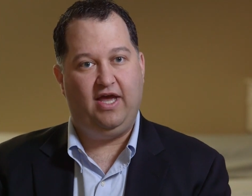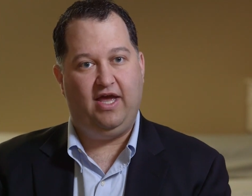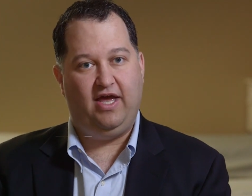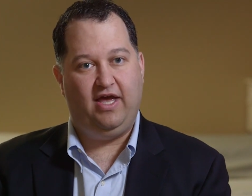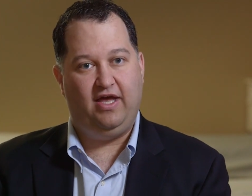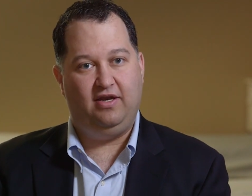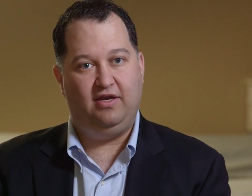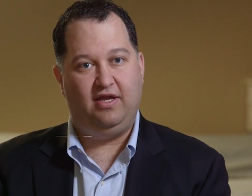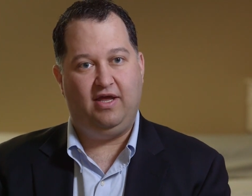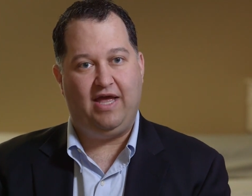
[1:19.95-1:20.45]

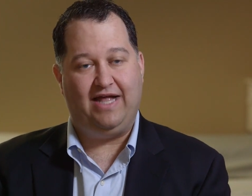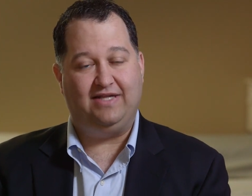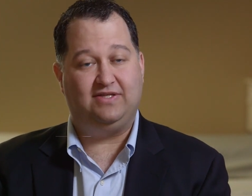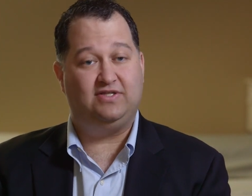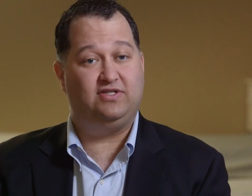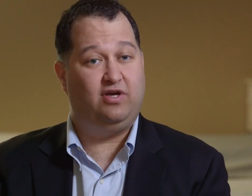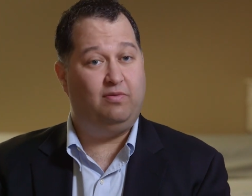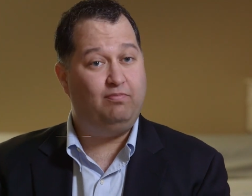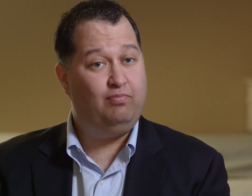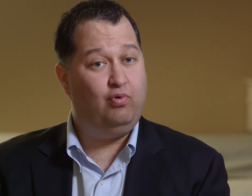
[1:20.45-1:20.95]
and at
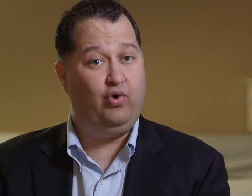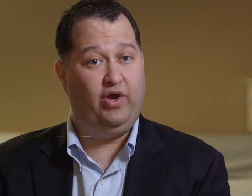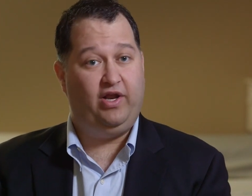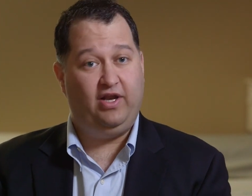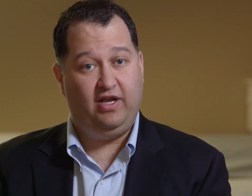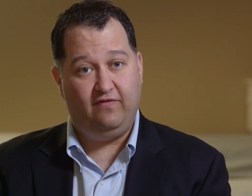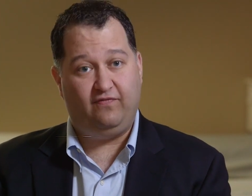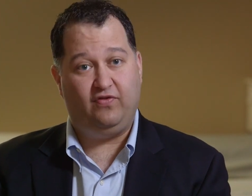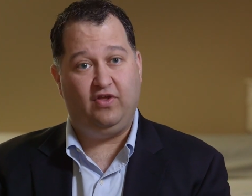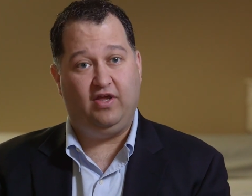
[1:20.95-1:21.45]
some point,
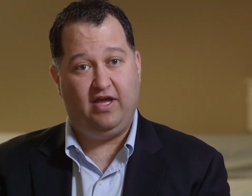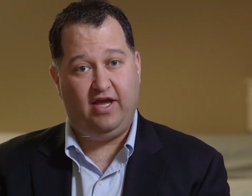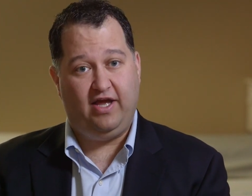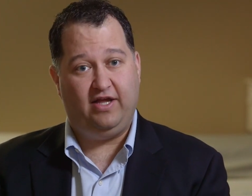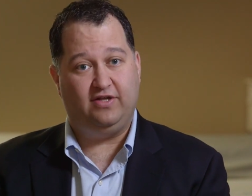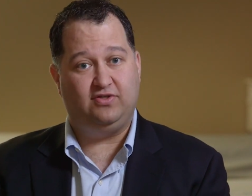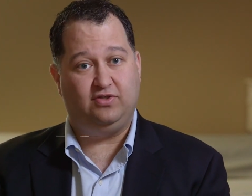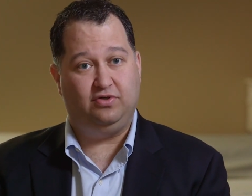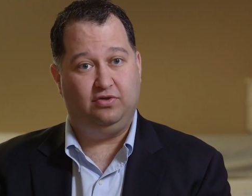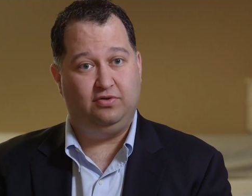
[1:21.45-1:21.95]
if the
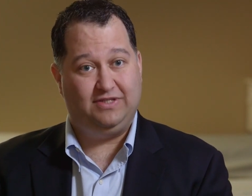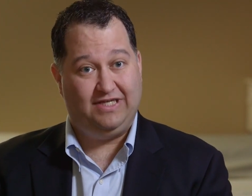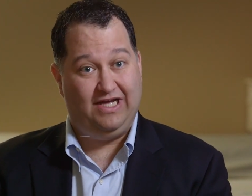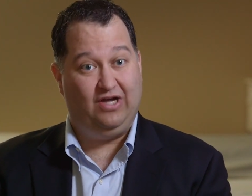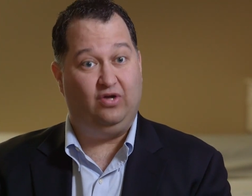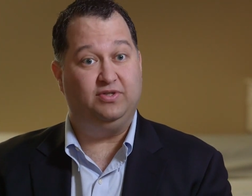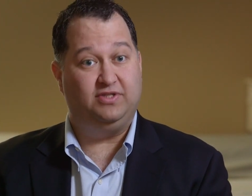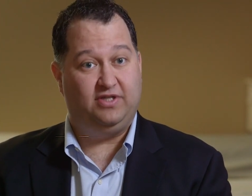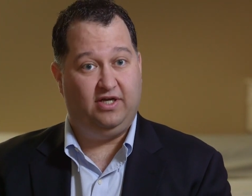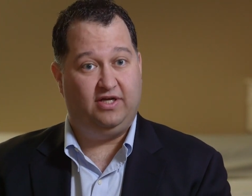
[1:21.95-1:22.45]
cancer
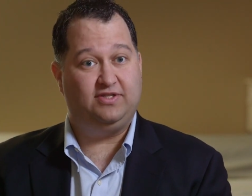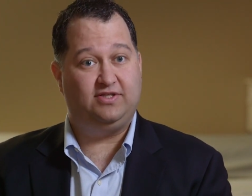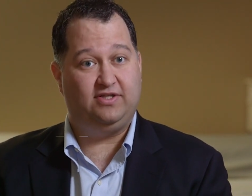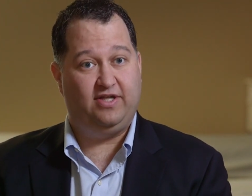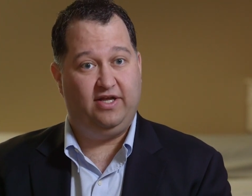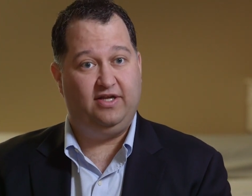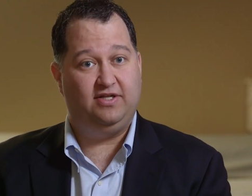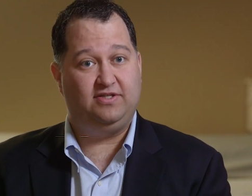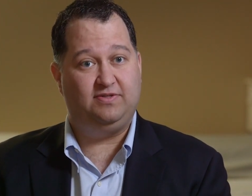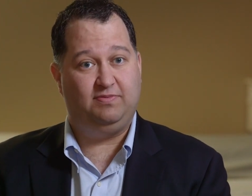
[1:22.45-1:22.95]
tells us
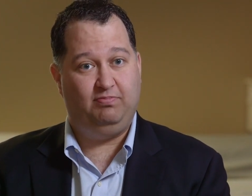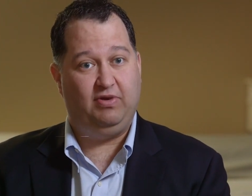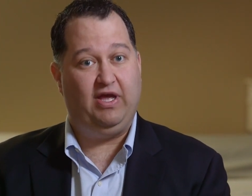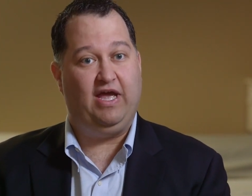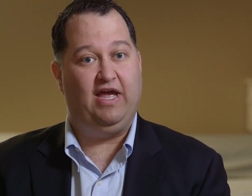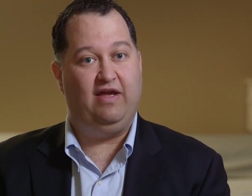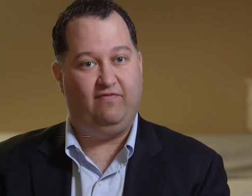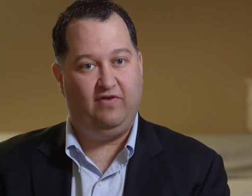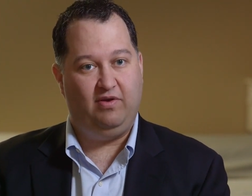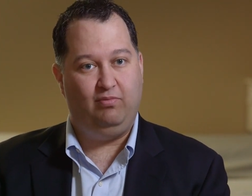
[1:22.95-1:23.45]
that it's
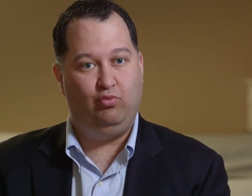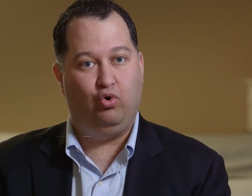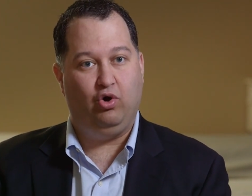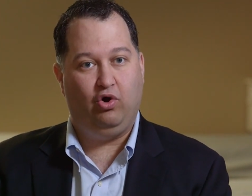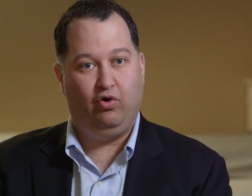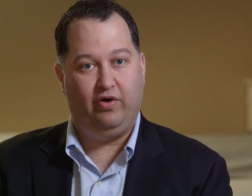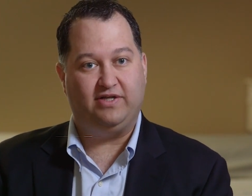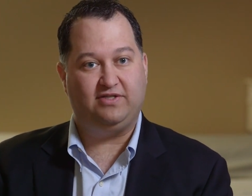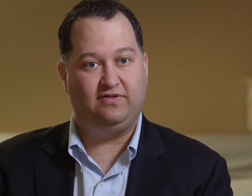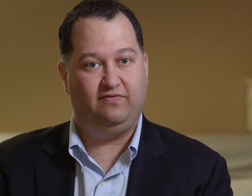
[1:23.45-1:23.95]
behaving more
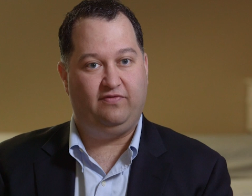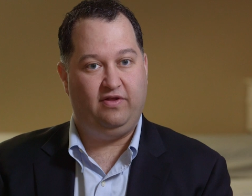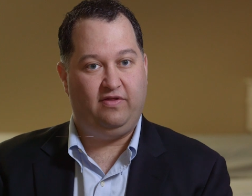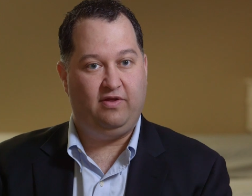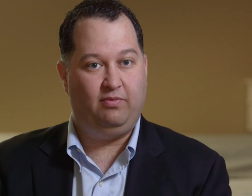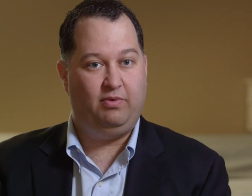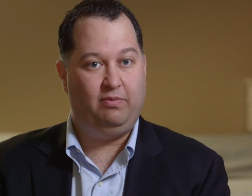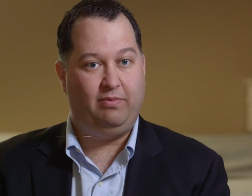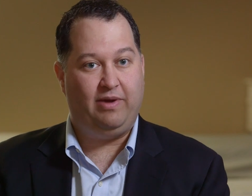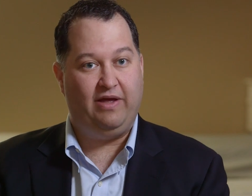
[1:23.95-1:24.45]
aggressively
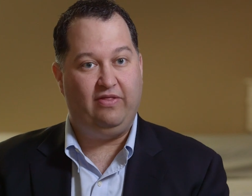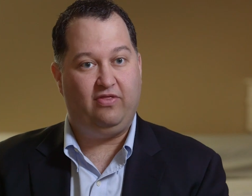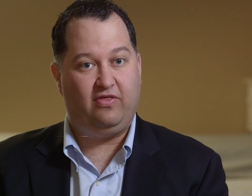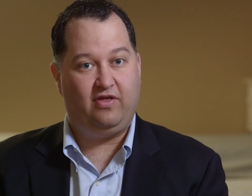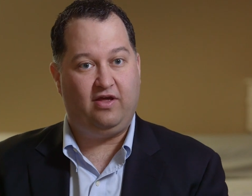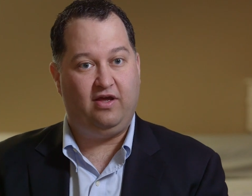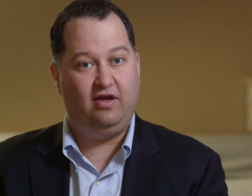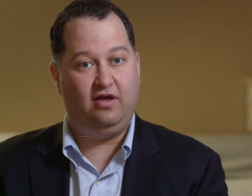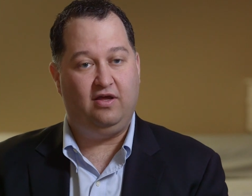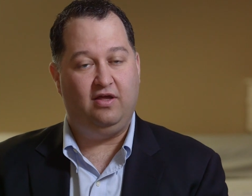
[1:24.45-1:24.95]
than we might
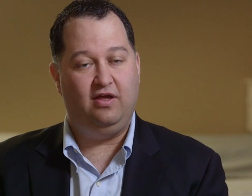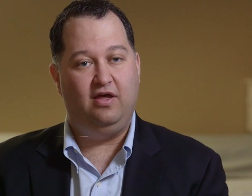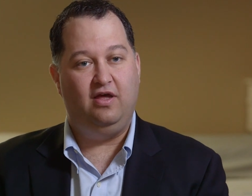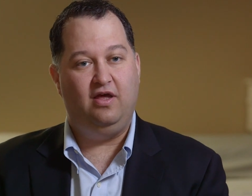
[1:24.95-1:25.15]
think,